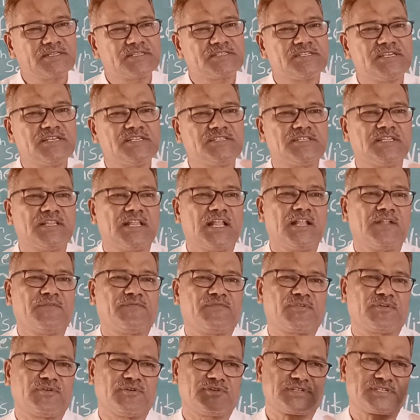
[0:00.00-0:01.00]
seasonal
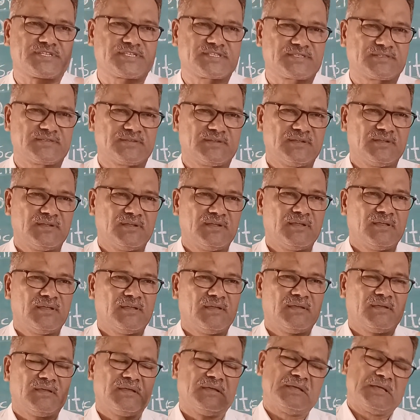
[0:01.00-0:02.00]
fruits.
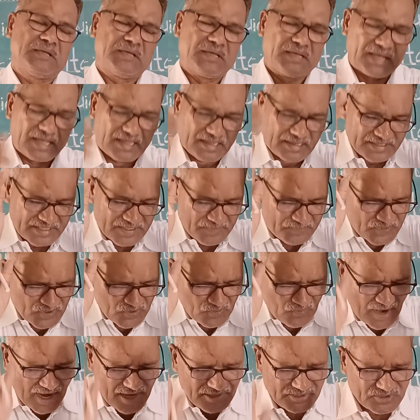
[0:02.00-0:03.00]
If
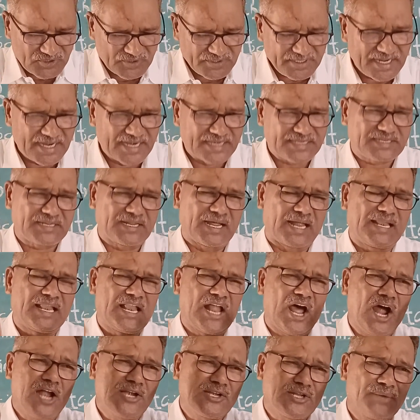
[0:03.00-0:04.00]
you want to eat, a
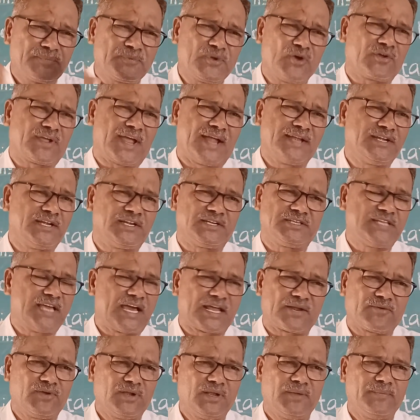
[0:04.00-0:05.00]
lot of you can eat,
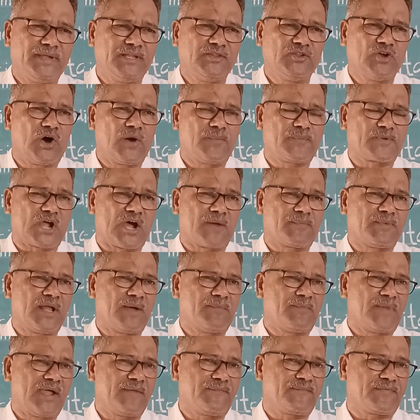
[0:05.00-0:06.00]
there will be no
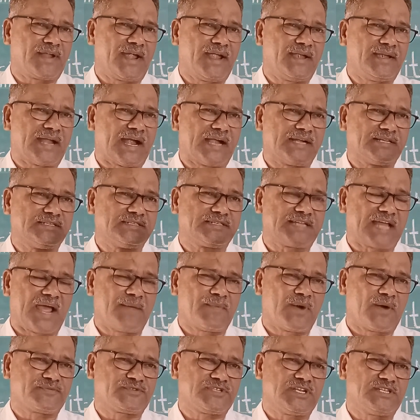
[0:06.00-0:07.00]
problem, my friend. At the
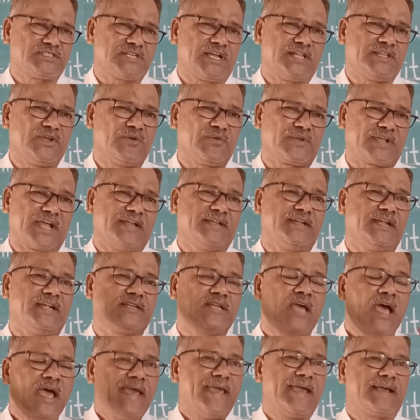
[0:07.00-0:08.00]
time of season, you can
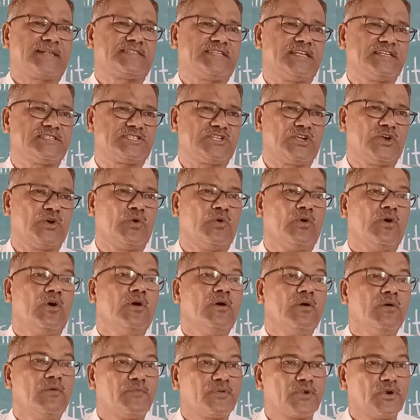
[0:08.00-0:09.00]
eat excessive
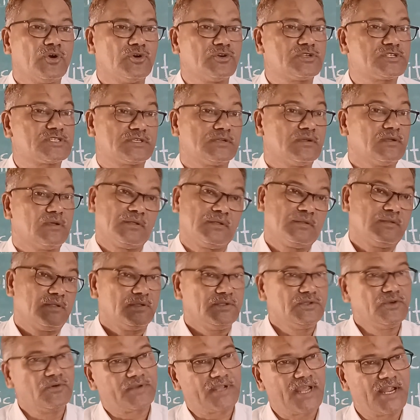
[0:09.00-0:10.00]
fruits.
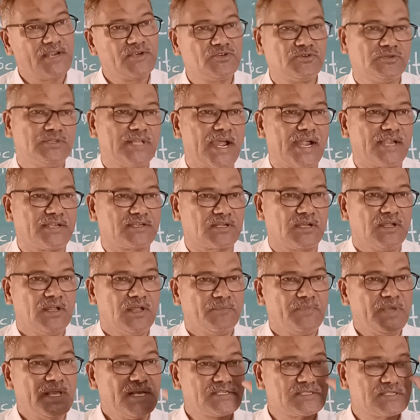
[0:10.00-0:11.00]
You can do
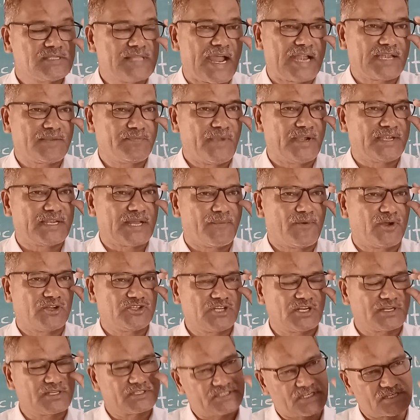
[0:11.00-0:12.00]
that. Means that
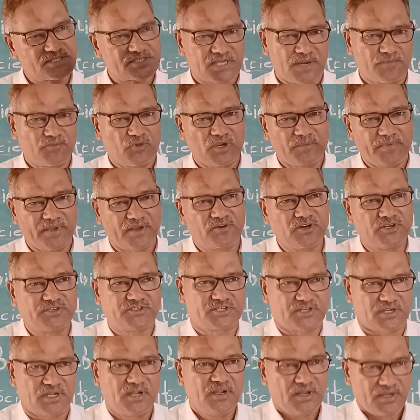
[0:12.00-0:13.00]
metabolic system will be
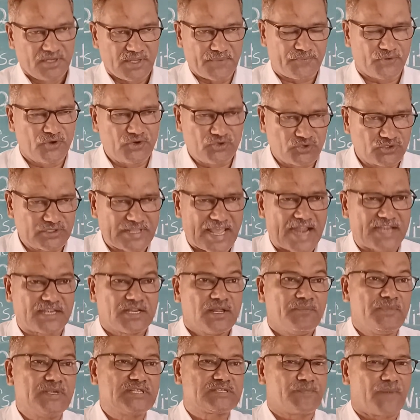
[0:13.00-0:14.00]
good. If you do
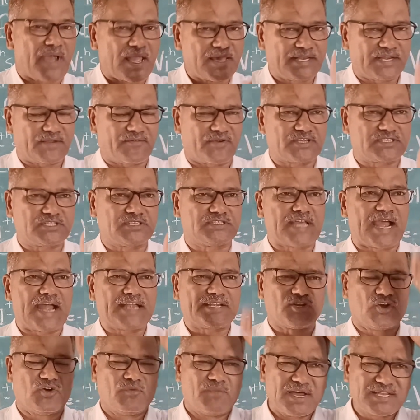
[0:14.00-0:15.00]
that, means my request is
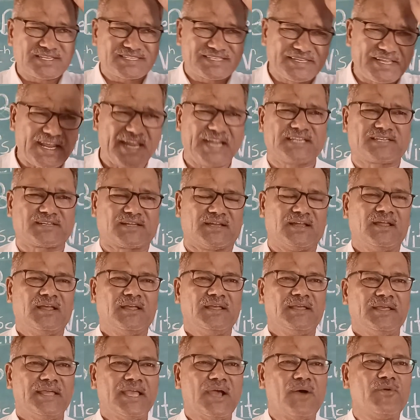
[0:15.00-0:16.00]
that you must eat
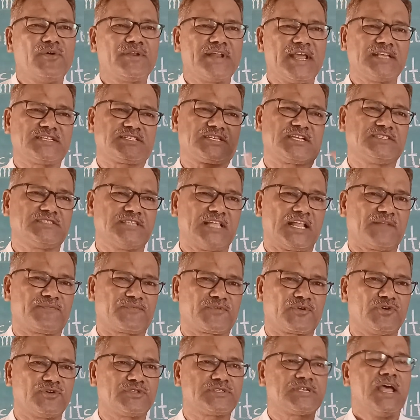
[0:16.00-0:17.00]
every seasonal
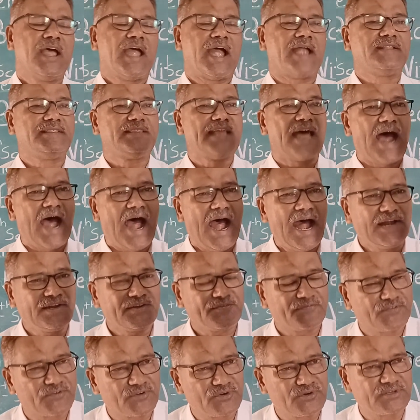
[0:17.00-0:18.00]
fruits, and
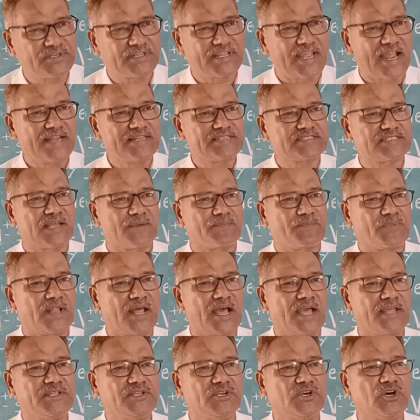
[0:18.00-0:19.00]
that fruit can
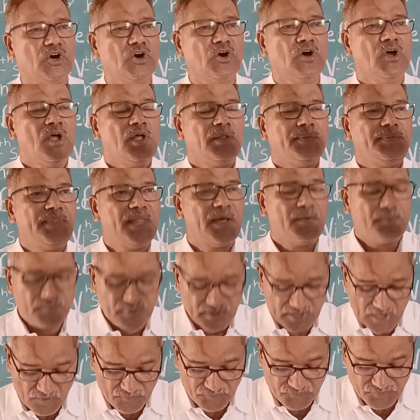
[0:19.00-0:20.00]
supply you
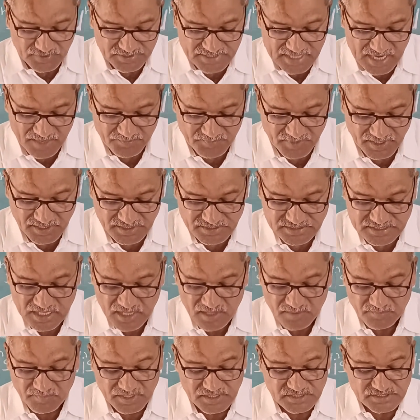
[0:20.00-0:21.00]
number of vitamins.
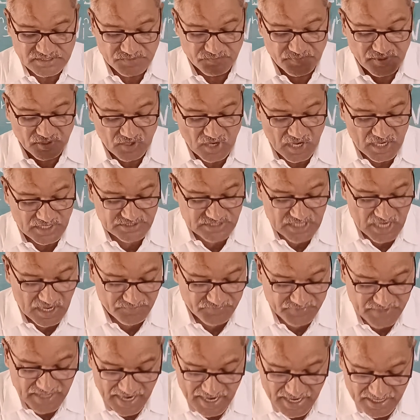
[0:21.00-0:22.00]
Means because
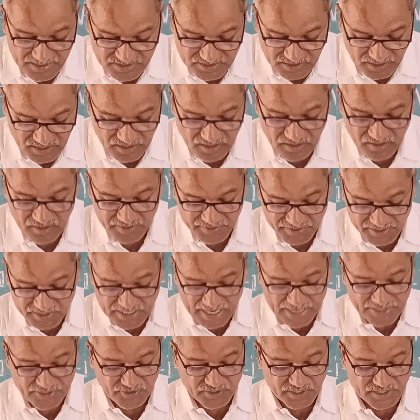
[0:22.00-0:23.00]
of that
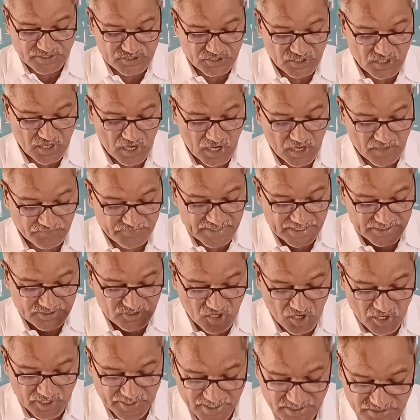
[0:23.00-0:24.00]
inadequacy of
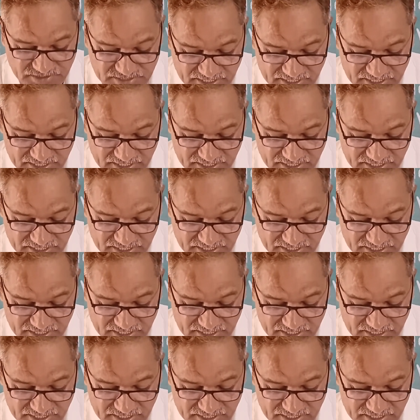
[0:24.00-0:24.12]
that orange